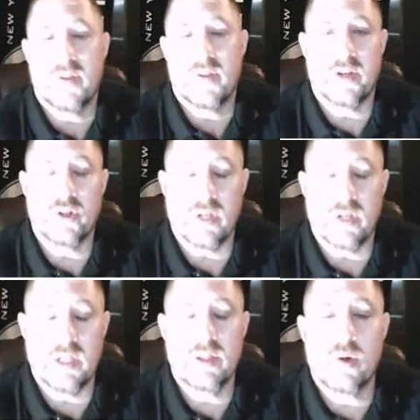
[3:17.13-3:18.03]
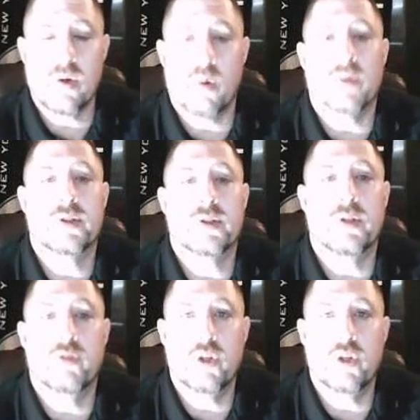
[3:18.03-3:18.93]
that you're in the course,
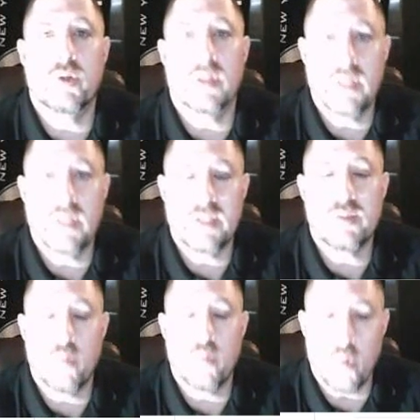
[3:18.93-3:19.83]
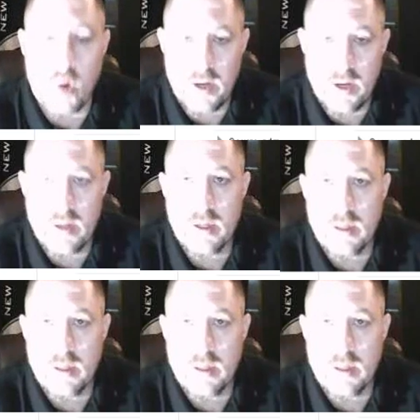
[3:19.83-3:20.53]
you do at least one